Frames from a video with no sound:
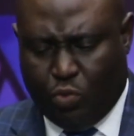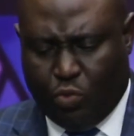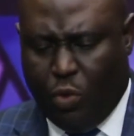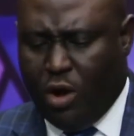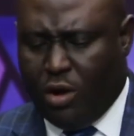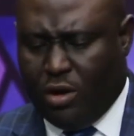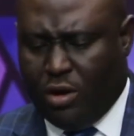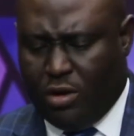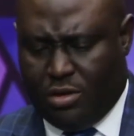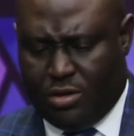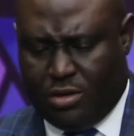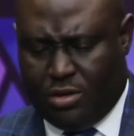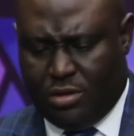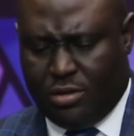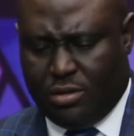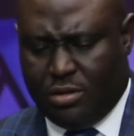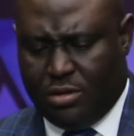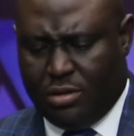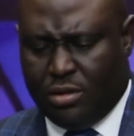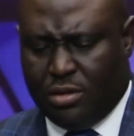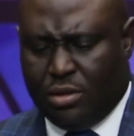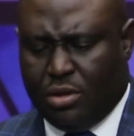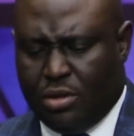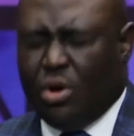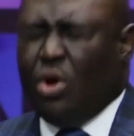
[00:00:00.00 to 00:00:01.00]
the world?
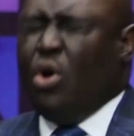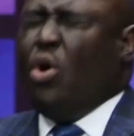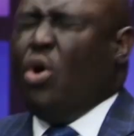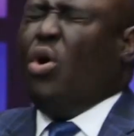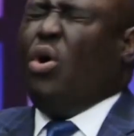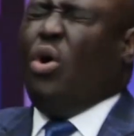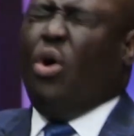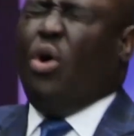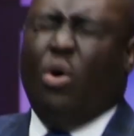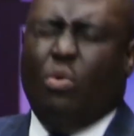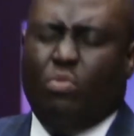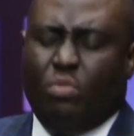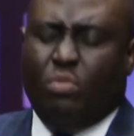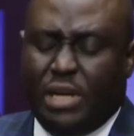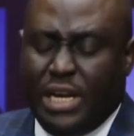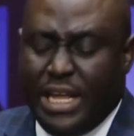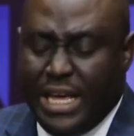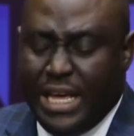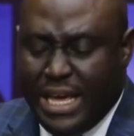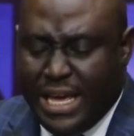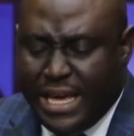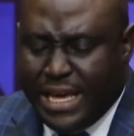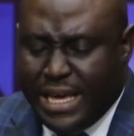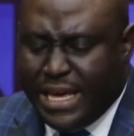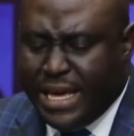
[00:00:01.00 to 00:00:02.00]

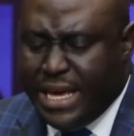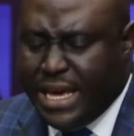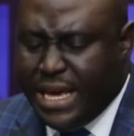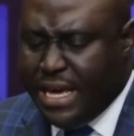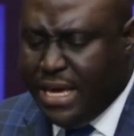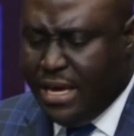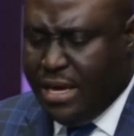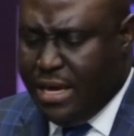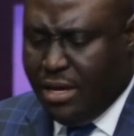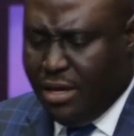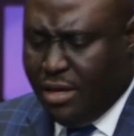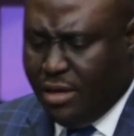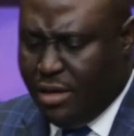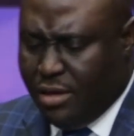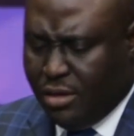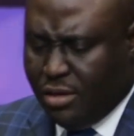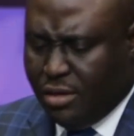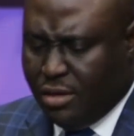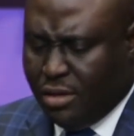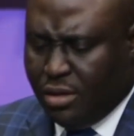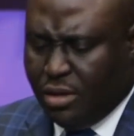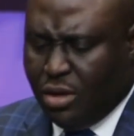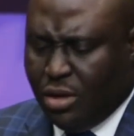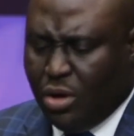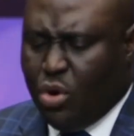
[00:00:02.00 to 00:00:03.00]
Only he
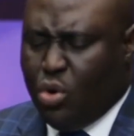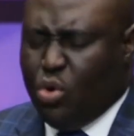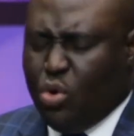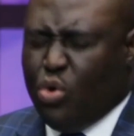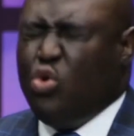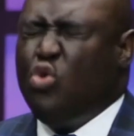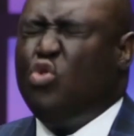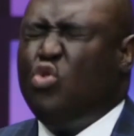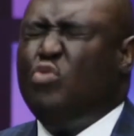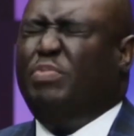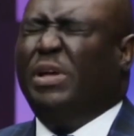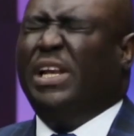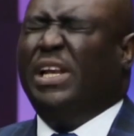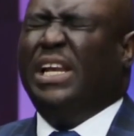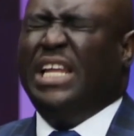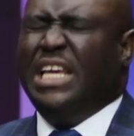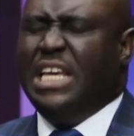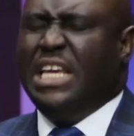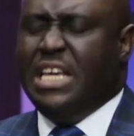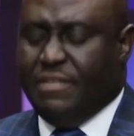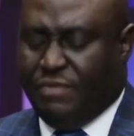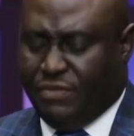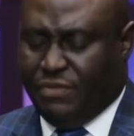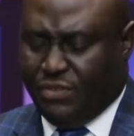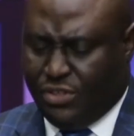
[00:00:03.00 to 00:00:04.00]
who
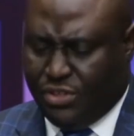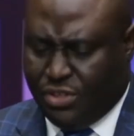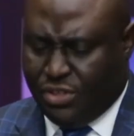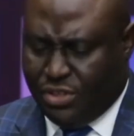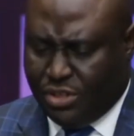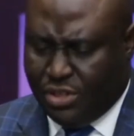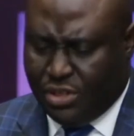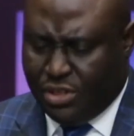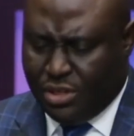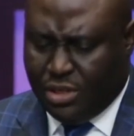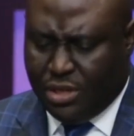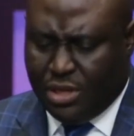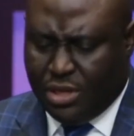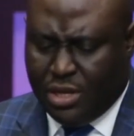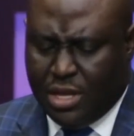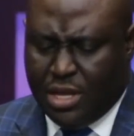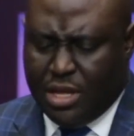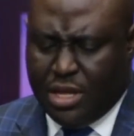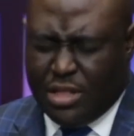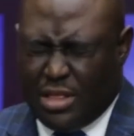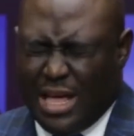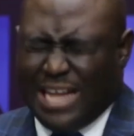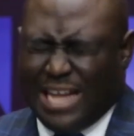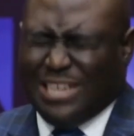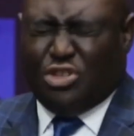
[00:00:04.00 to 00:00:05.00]
believes
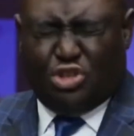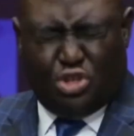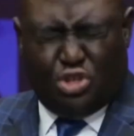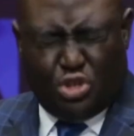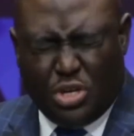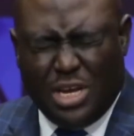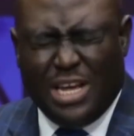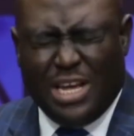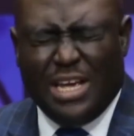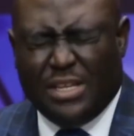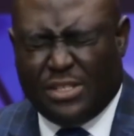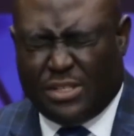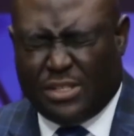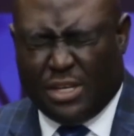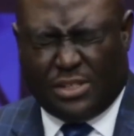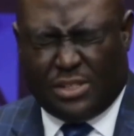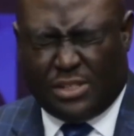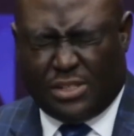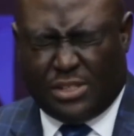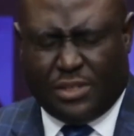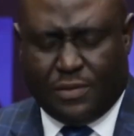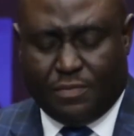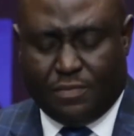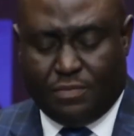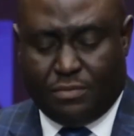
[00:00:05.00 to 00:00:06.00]
that
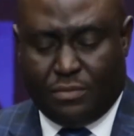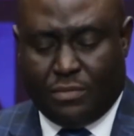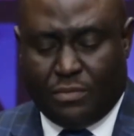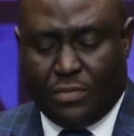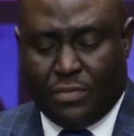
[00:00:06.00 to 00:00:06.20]
Jesus